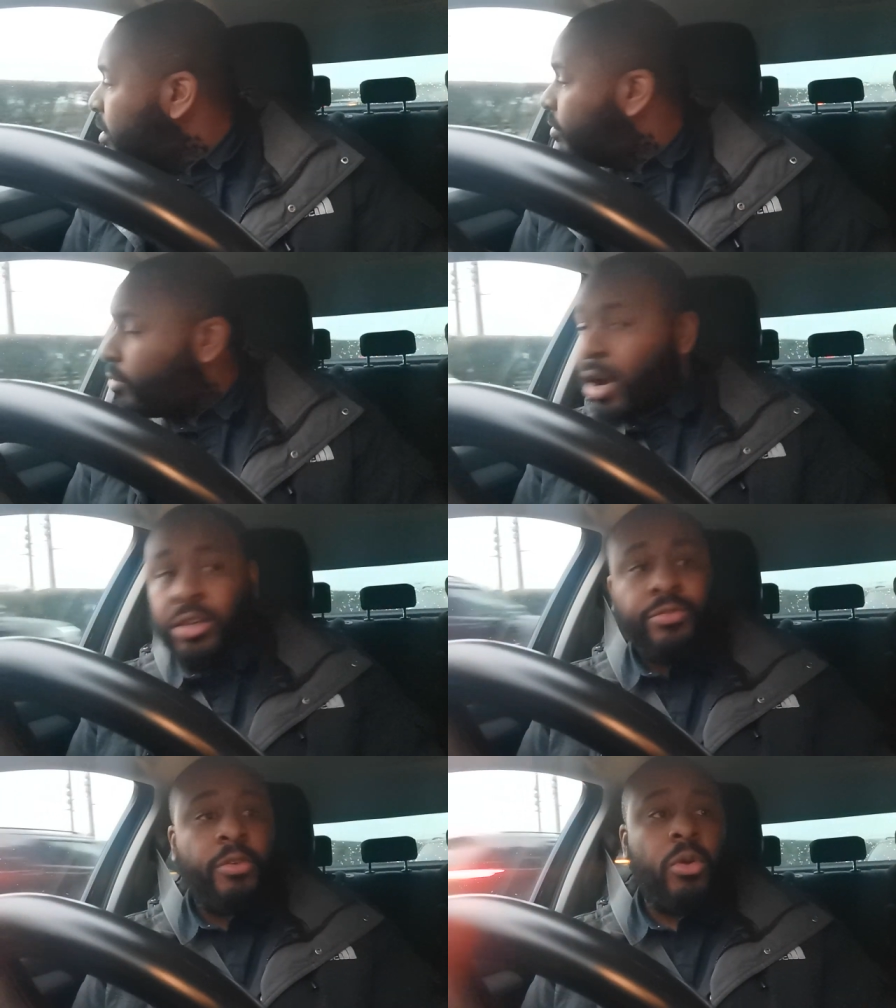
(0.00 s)
throughout
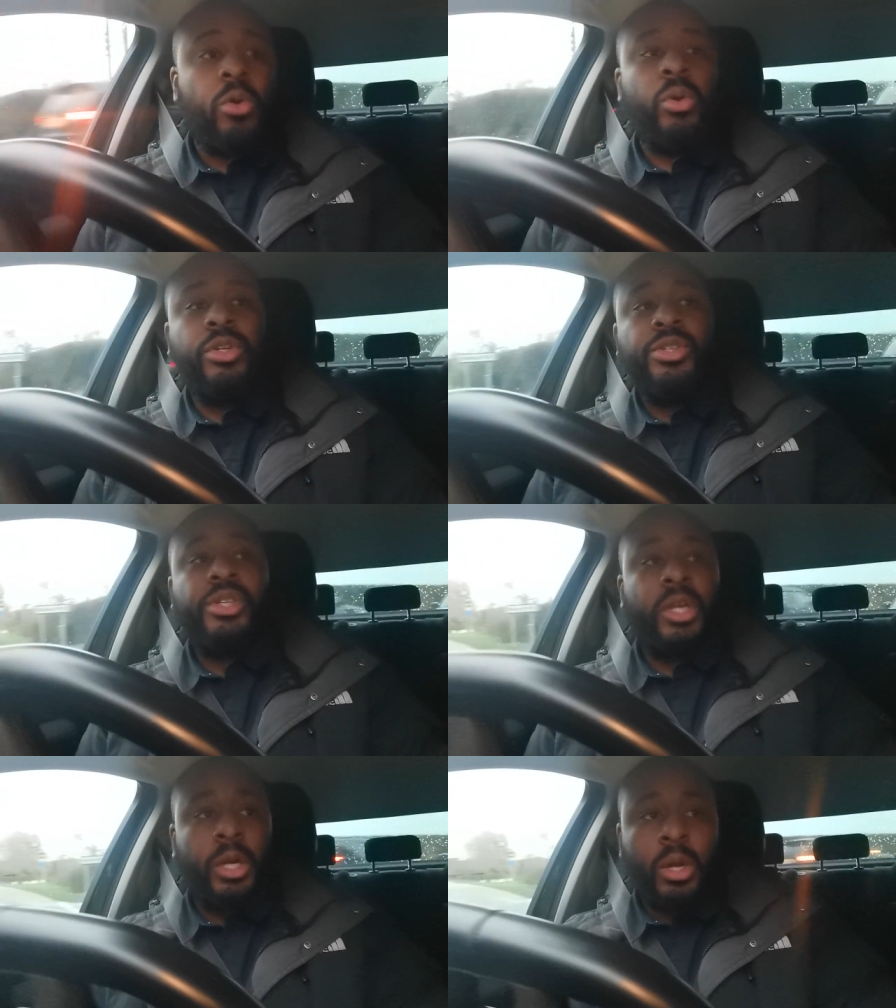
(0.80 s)
the four corners
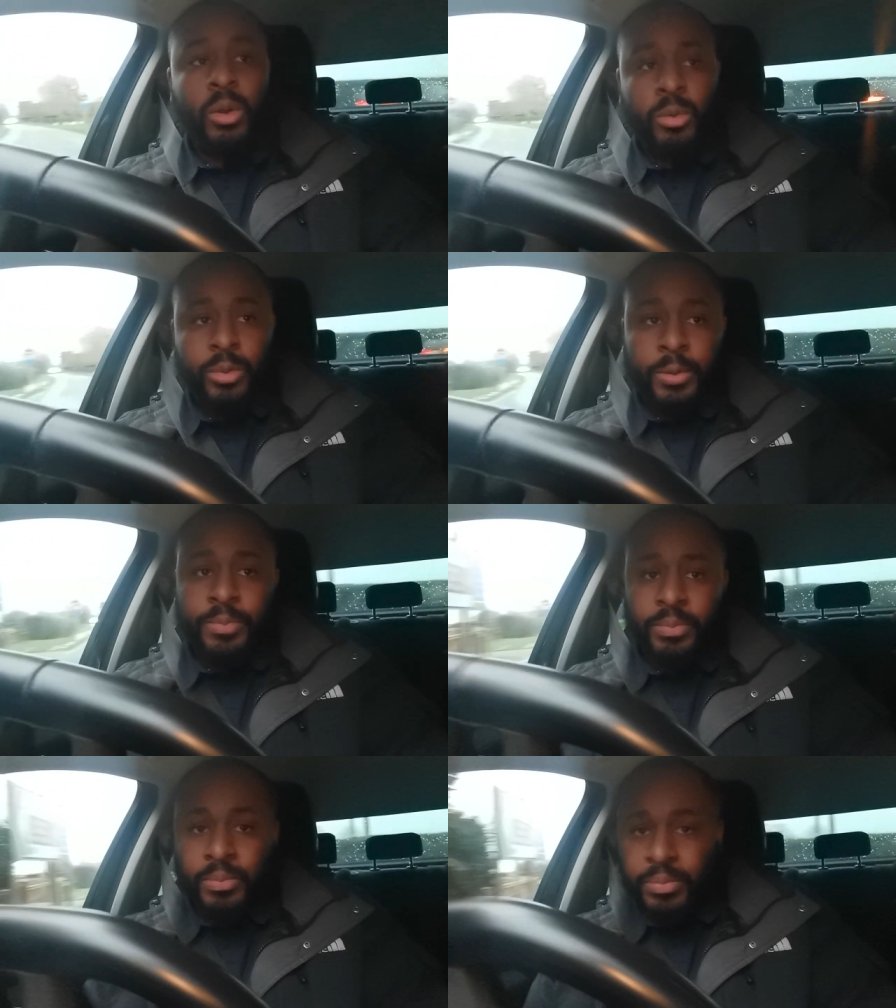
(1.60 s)
of the globe
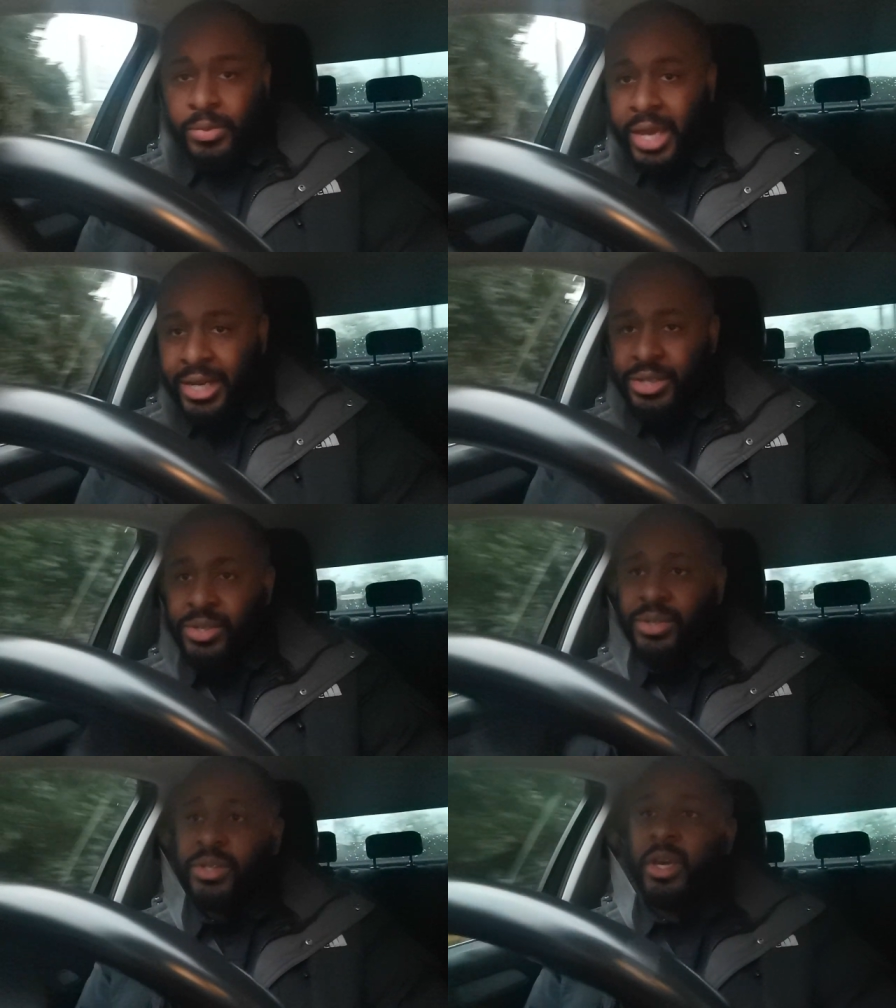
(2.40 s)
in the
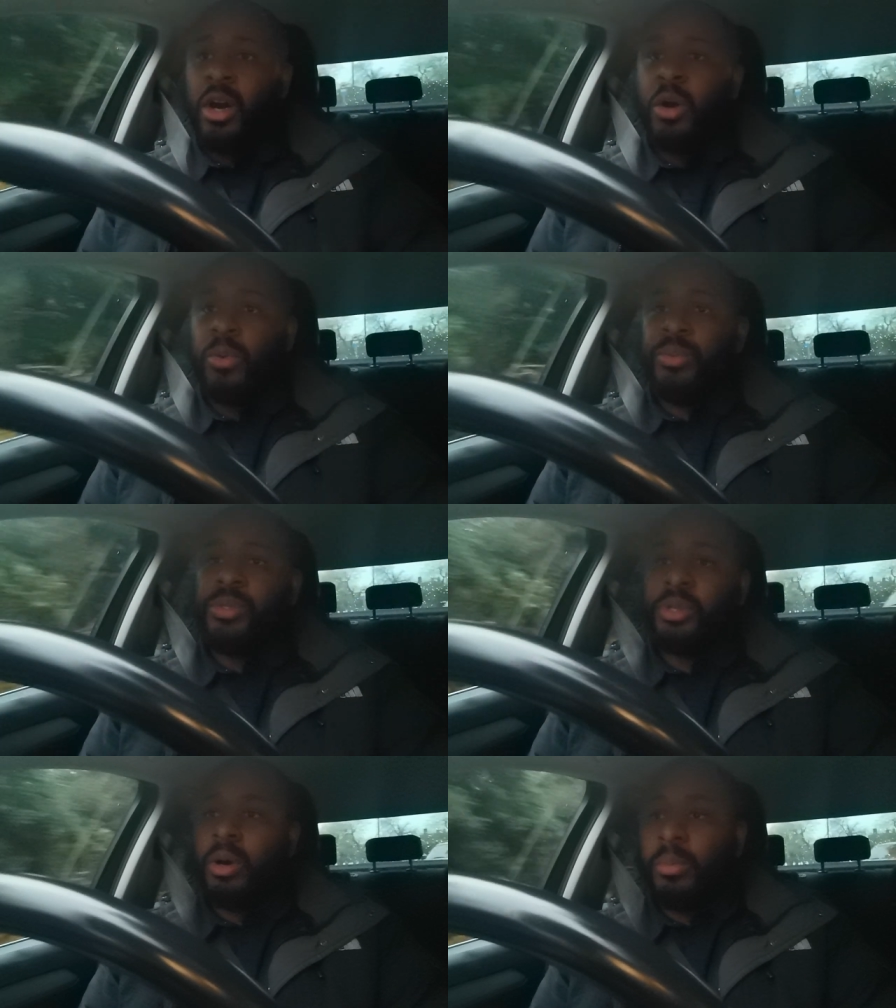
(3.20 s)
sincere
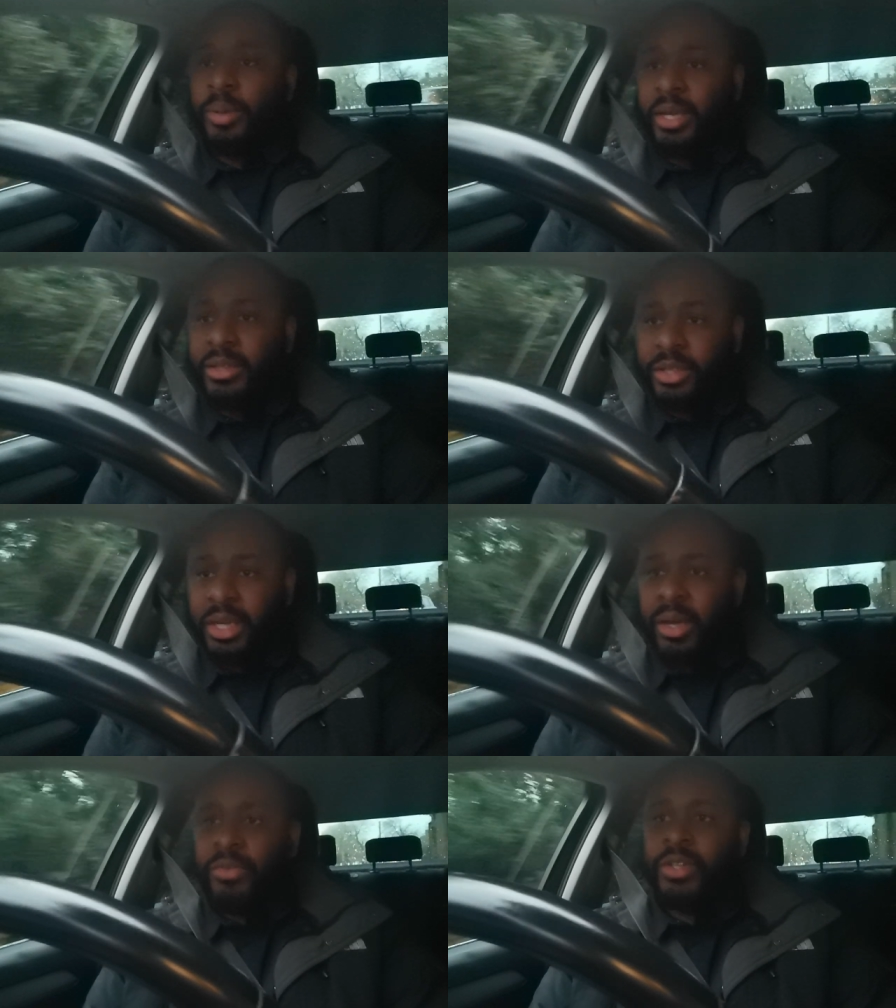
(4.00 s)
hopes of being
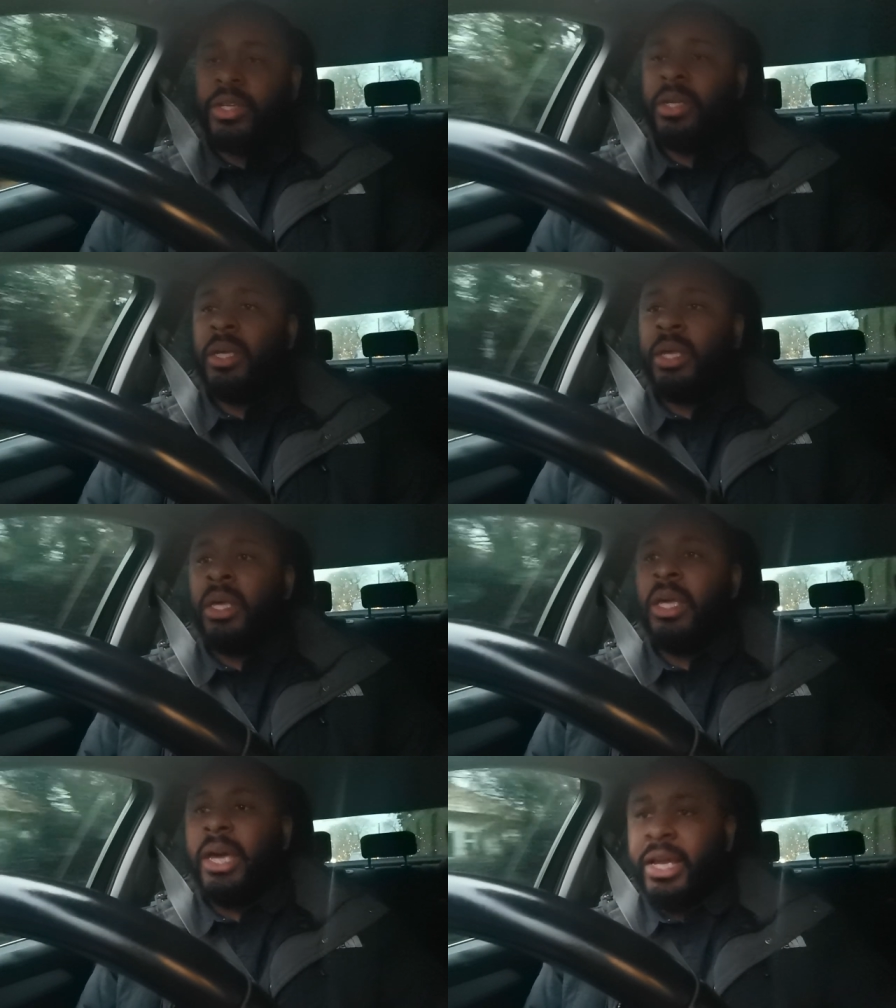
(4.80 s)
delivered
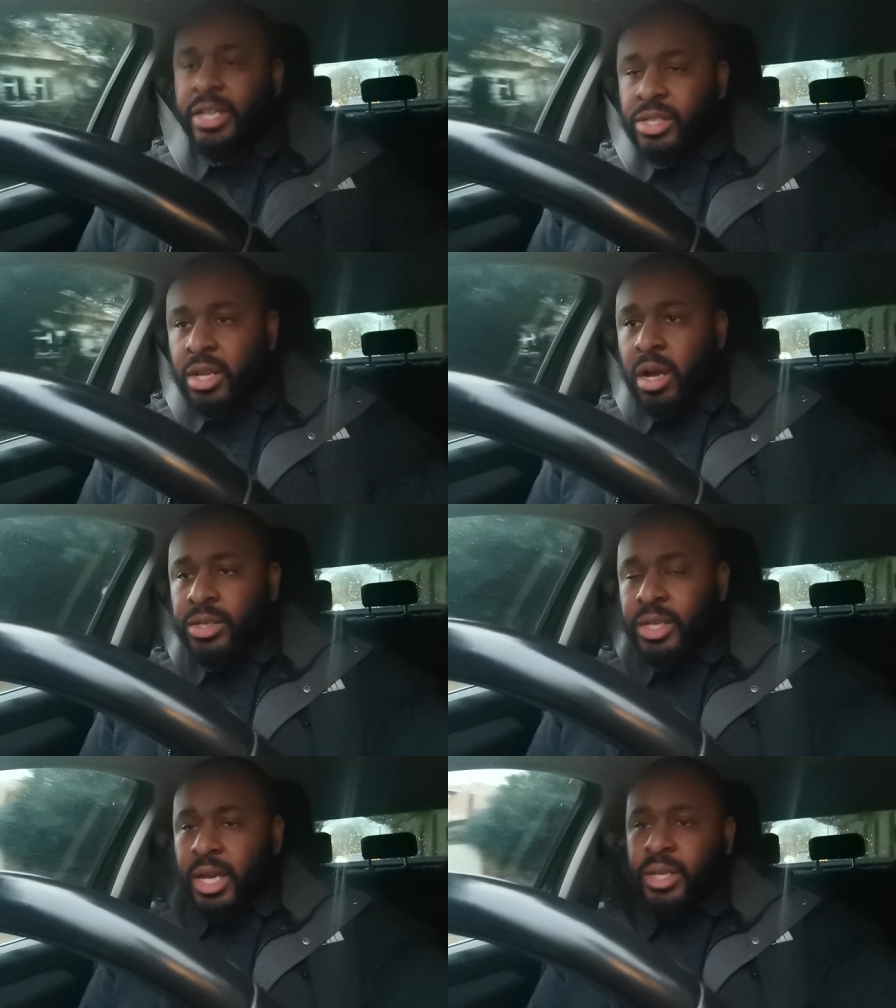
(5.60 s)
in these
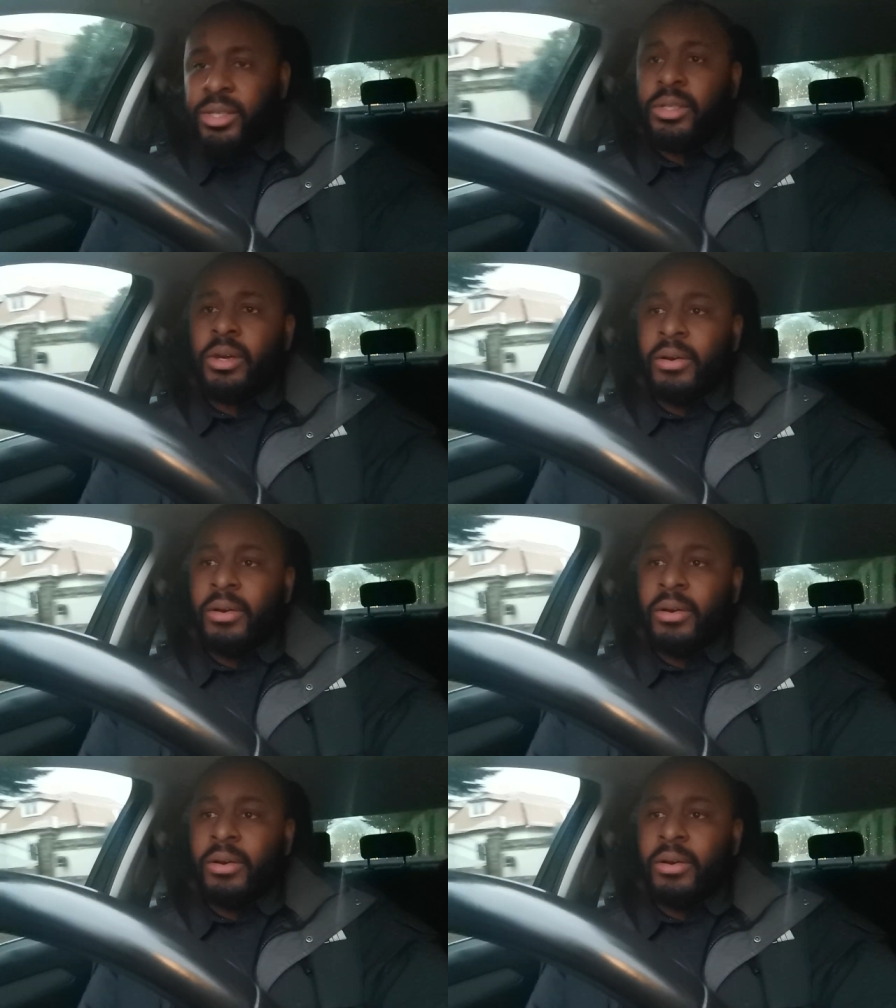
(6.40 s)
last days.